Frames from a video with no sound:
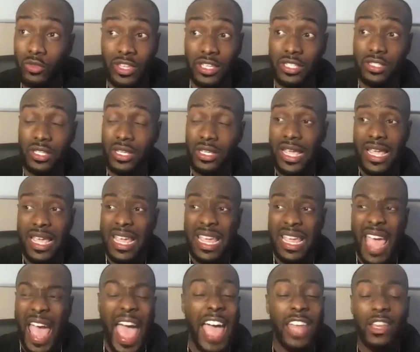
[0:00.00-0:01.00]

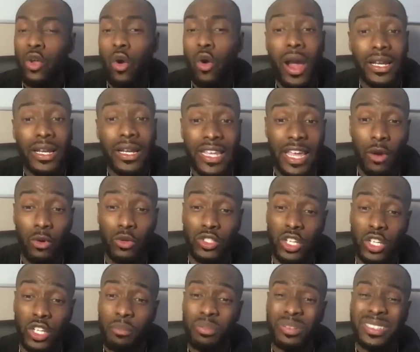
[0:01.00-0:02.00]
I had no idea. It was a
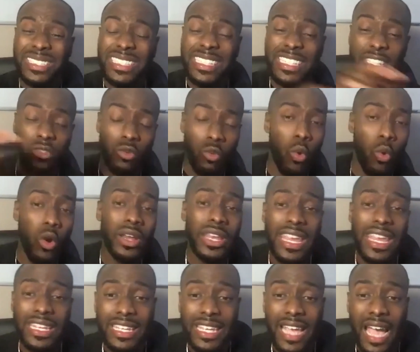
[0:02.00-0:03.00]
complete
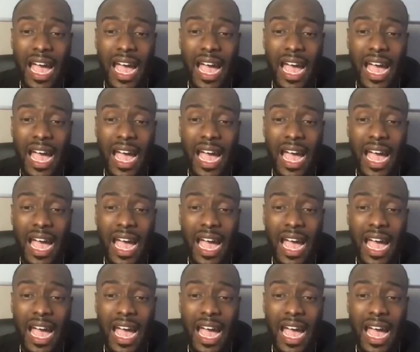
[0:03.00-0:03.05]
180.